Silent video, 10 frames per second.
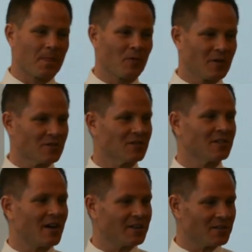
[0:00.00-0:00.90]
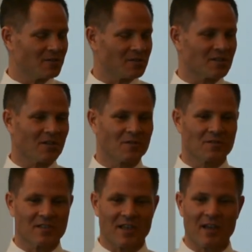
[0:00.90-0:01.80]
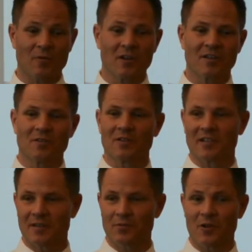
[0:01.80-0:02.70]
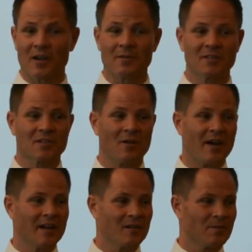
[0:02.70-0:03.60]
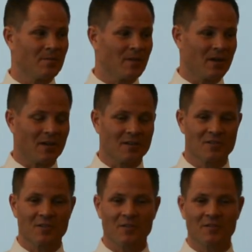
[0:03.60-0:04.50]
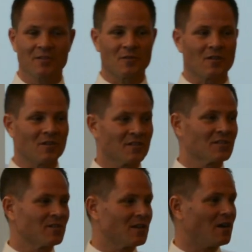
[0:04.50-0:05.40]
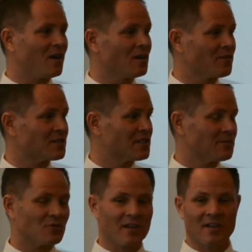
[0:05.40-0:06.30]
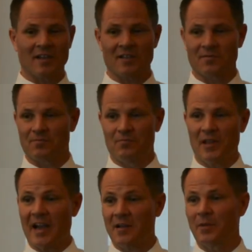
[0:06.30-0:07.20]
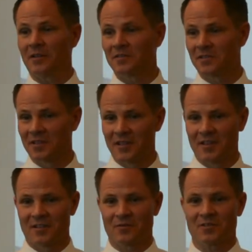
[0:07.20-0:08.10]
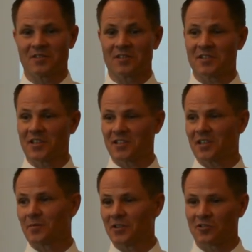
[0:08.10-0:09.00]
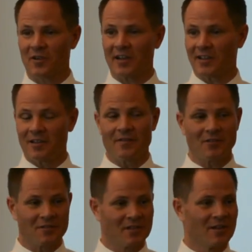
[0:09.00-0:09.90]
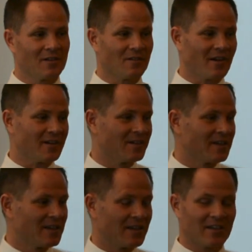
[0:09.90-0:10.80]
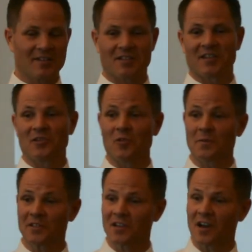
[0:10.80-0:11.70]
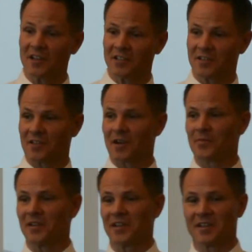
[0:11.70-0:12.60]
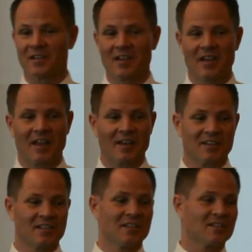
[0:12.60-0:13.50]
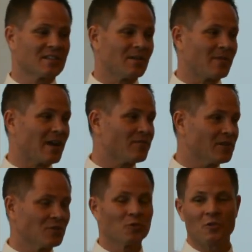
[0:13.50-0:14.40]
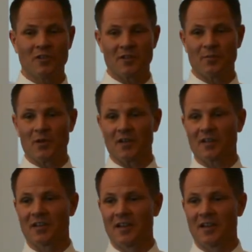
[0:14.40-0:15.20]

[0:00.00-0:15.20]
What you should not do is go say, hey, we're going to do a lean program. Let's go hire a consultant or, or let's go get all of our team trained as black belts, which is a Six Sigma training level, right? and it's an enormous cost to the company, and it teaches them every tool in the book,